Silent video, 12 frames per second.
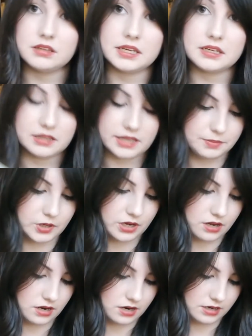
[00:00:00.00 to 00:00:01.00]
Like library
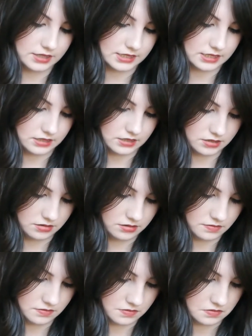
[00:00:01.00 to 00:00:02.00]
cards and
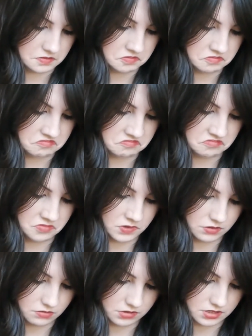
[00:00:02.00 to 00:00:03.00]

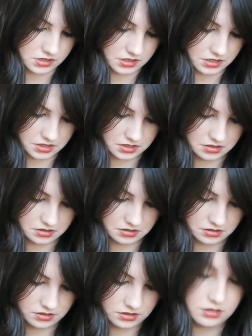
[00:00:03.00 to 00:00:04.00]
what's in here.
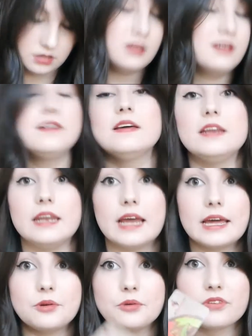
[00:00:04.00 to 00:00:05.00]

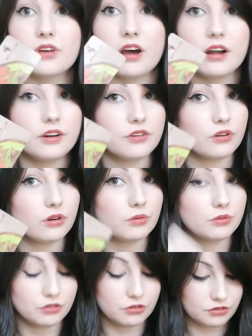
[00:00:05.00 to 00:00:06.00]
Nando's card,
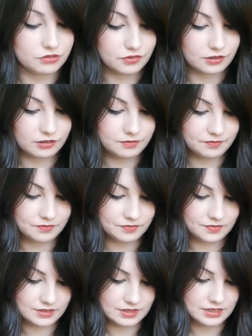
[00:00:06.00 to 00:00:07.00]
always useful.
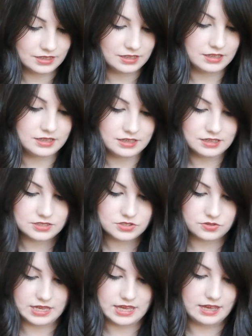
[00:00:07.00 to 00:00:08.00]

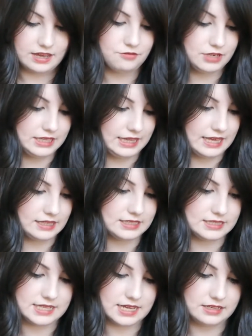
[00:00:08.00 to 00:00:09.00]
So yeah, I really like
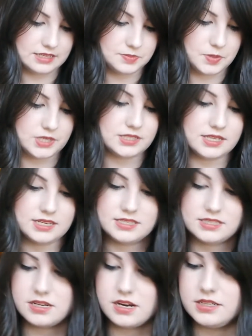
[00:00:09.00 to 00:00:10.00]
the design of this purse. It
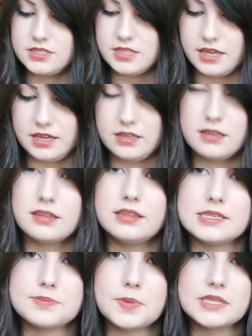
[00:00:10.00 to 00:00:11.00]
is starting to like,
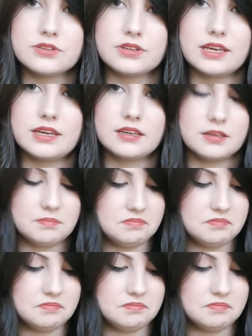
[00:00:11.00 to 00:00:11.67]
these bits are like